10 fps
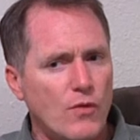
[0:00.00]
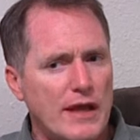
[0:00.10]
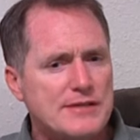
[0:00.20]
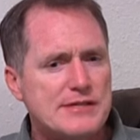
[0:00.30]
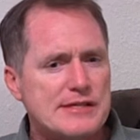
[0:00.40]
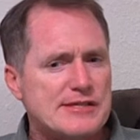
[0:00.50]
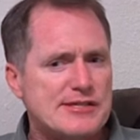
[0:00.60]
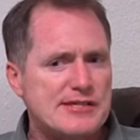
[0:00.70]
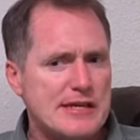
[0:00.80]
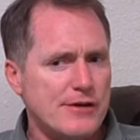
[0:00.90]
is this
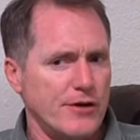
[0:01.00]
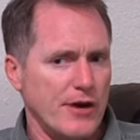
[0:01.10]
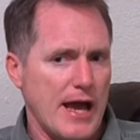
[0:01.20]
sin or